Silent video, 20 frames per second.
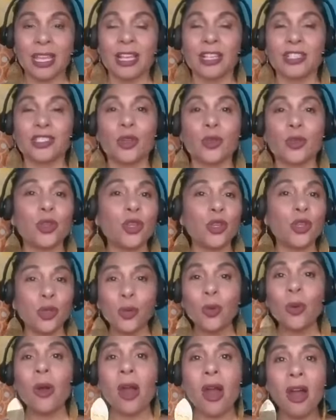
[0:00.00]
So
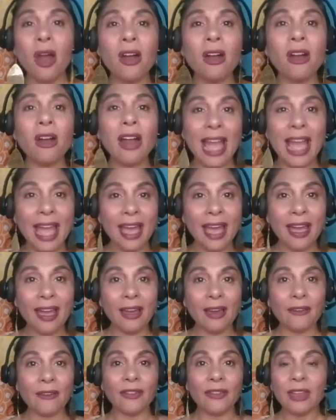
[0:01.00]
you all
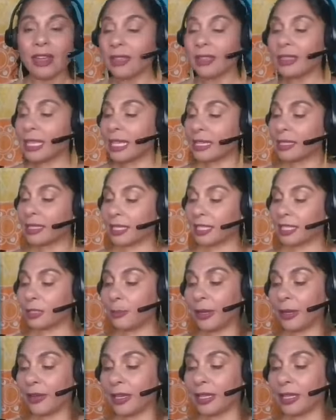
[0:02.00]
have these
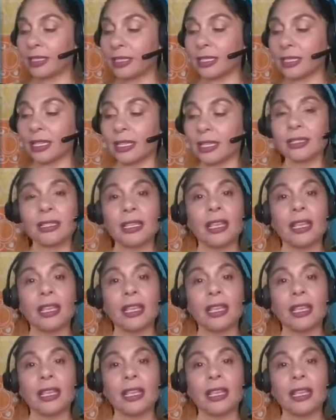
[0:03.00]
experiences.